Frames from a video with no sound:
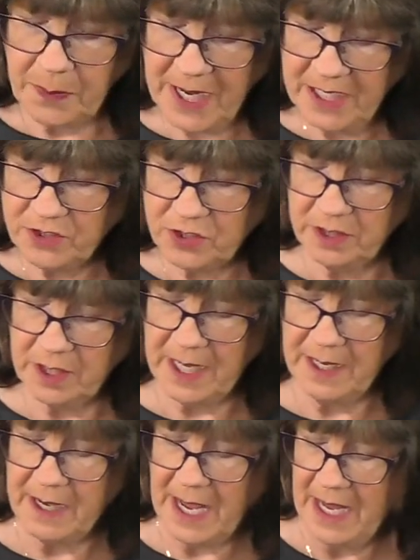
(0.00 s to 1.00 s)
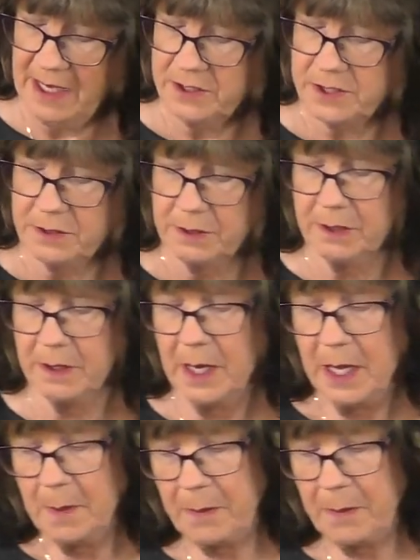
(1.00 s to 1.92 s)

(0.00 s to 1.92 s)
patient had asked her